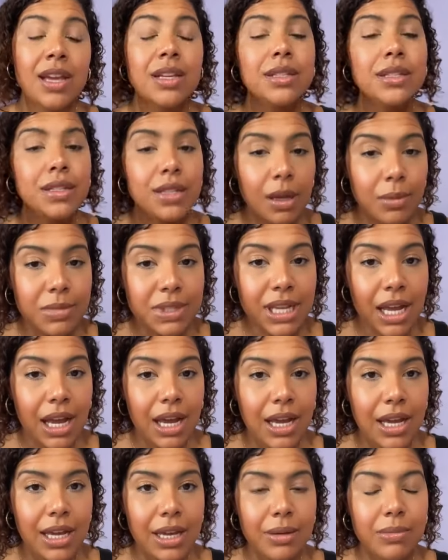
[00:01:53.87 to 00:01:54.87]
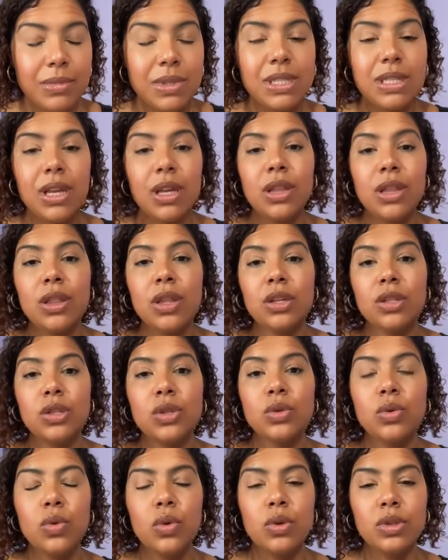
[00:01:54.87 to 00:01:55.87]
Sometimes the
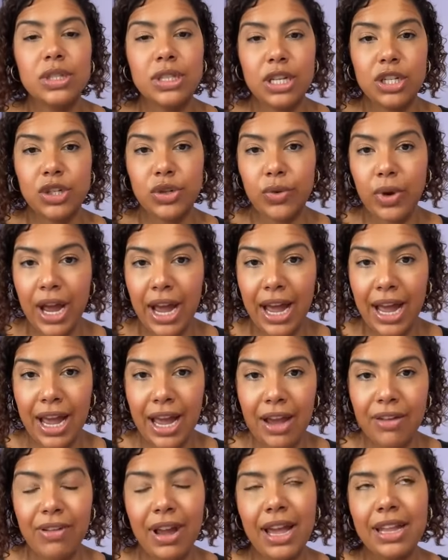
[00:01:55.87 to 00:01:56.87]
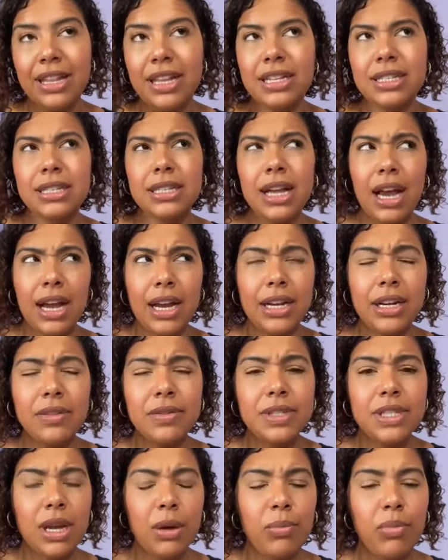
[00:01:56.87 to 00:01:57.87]
tools that you have, and it's kind
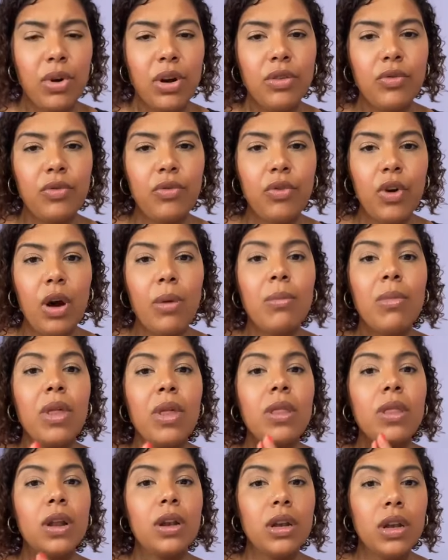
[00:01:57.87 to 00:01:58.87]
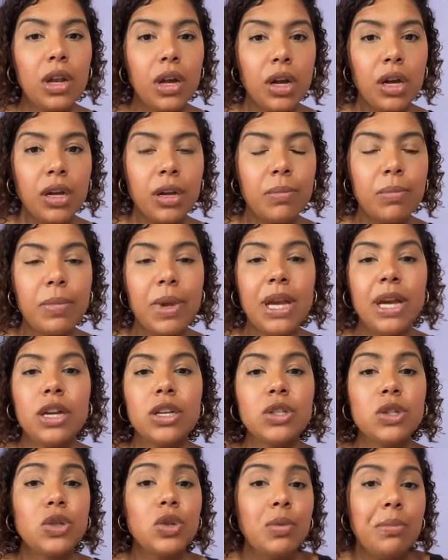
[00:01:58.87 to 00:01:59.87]
of separate from the look,
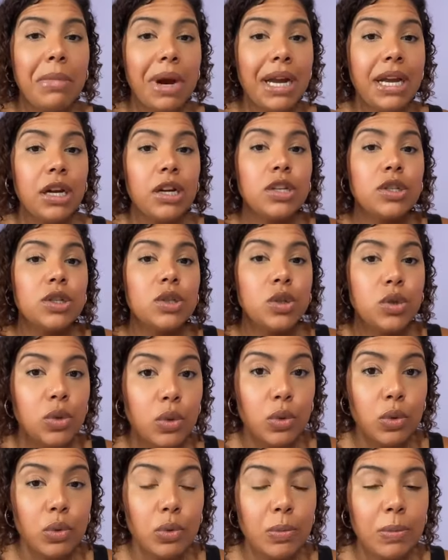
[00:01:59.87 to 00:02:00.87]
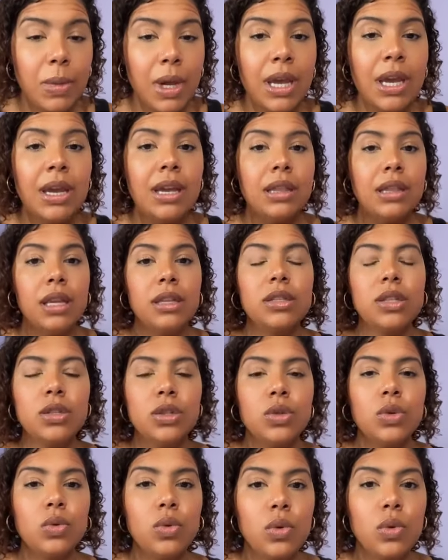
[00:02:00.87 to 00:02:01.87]
because you might assume that the
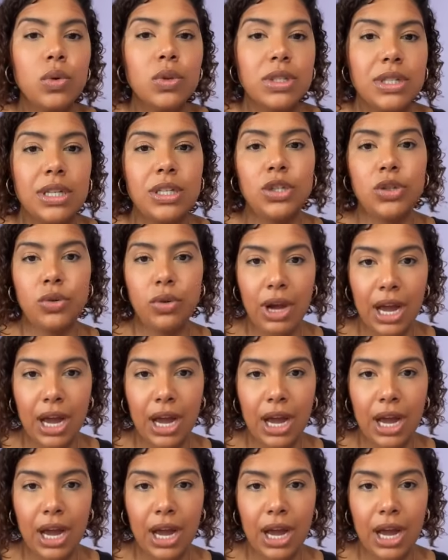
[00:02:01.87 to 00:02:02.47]
tools that you